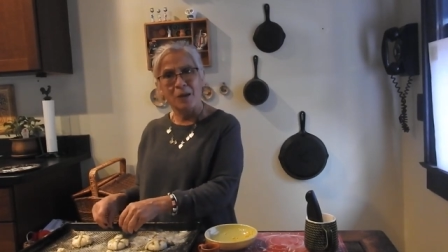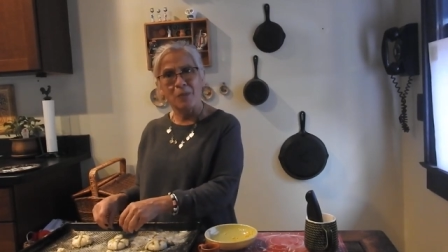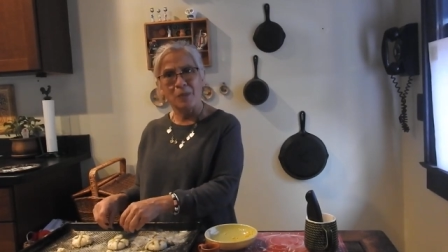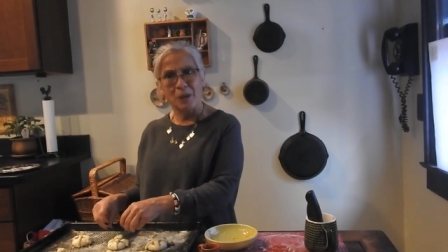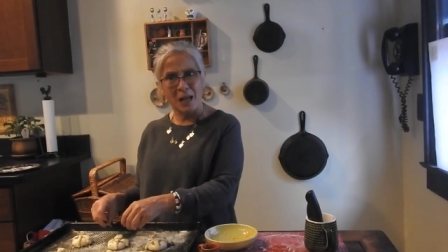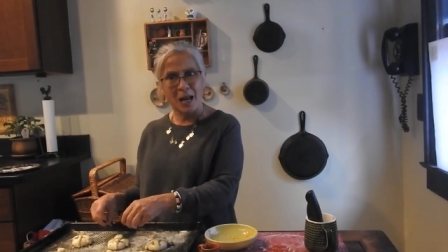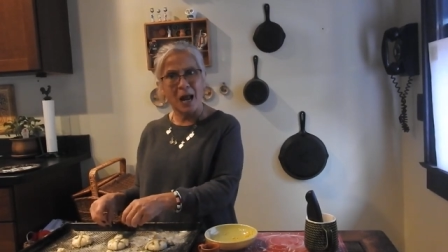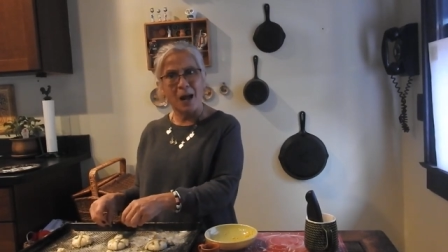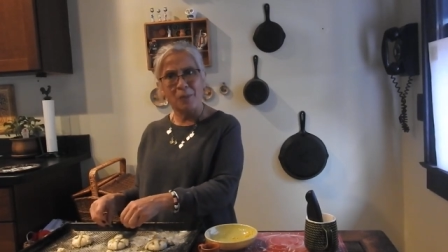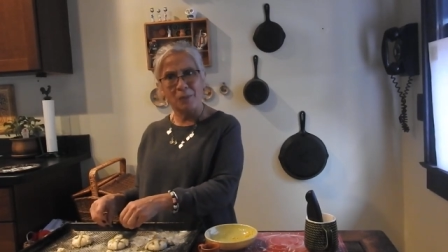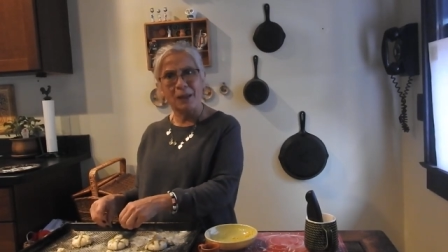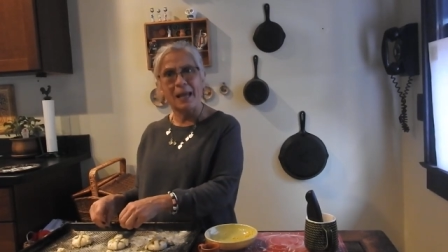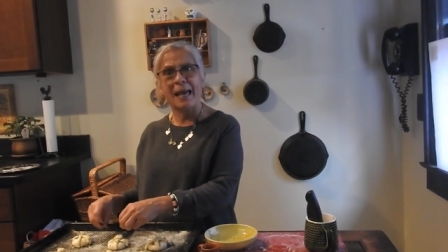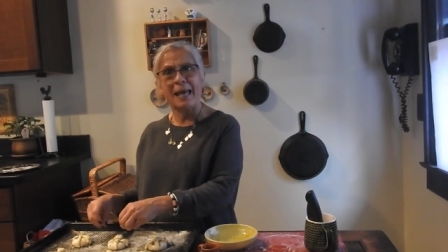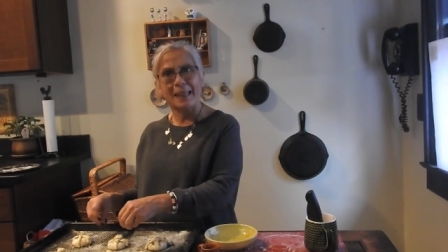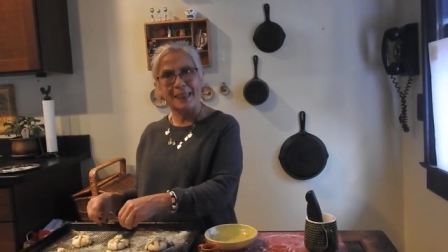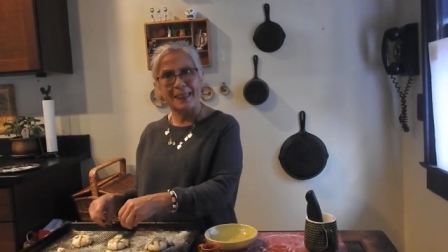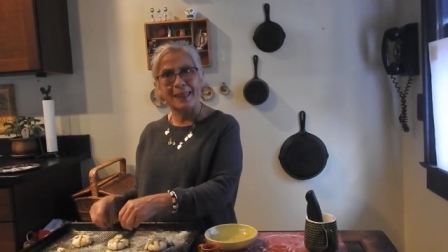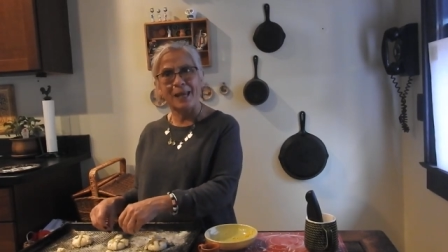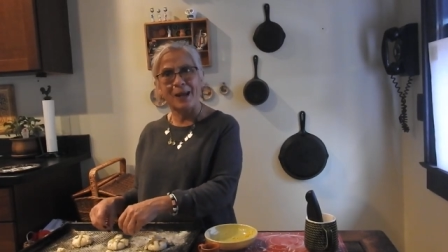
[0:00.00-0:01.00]
but I'm
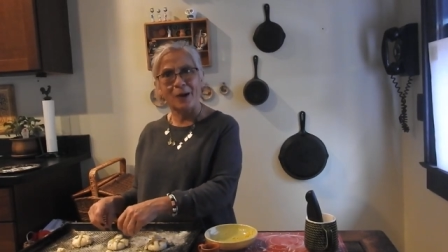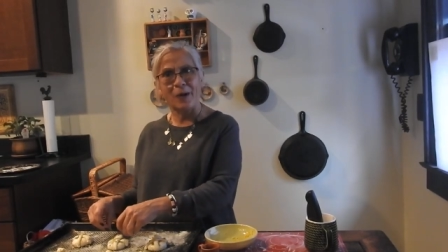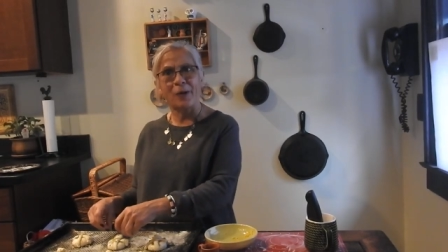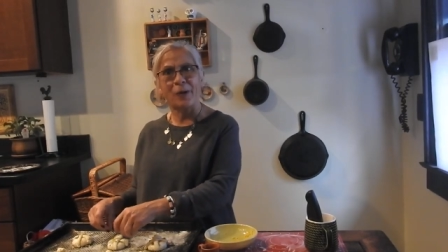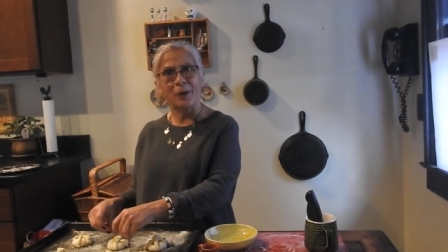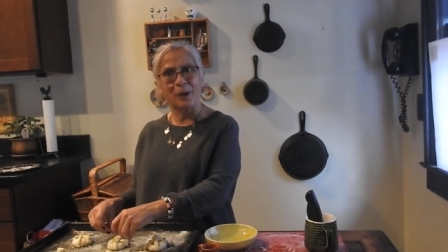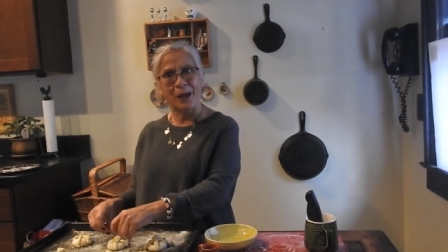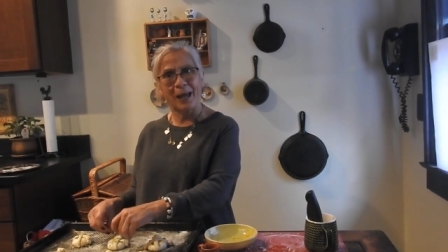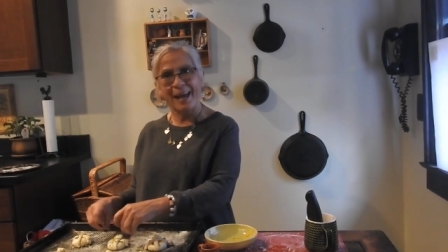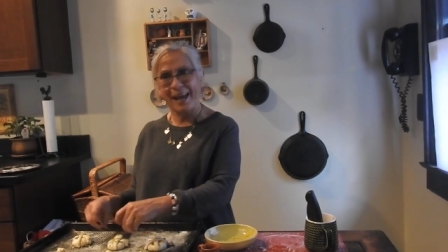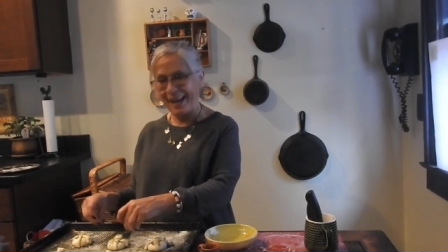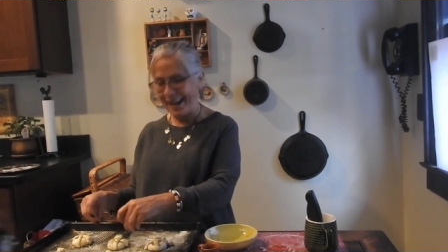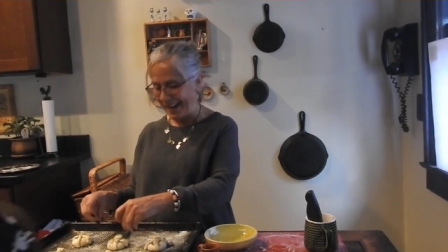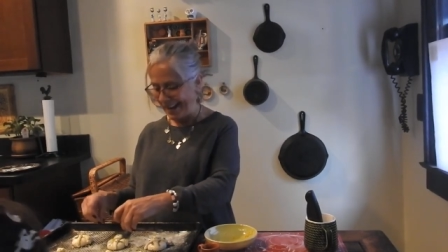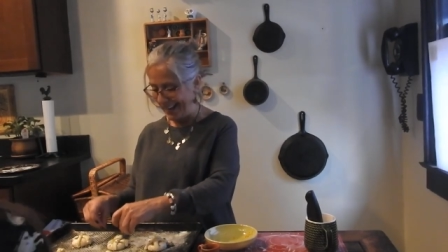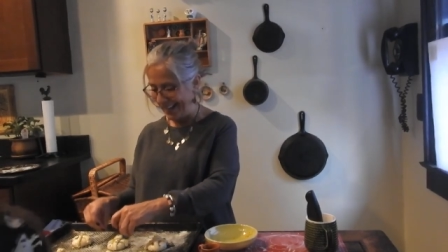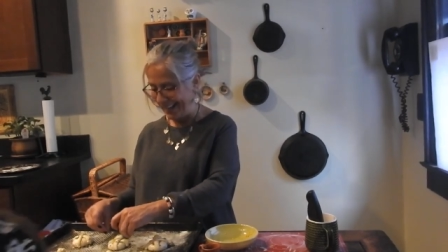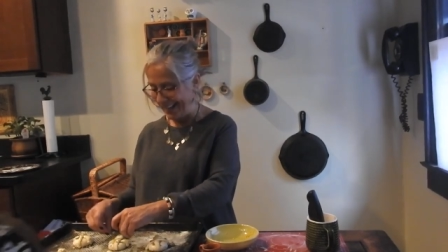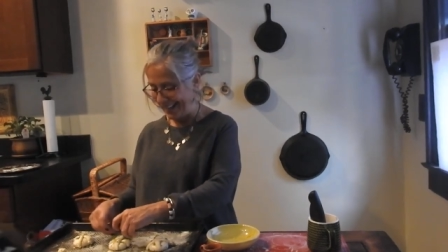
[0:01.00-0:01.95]
getting there, okay?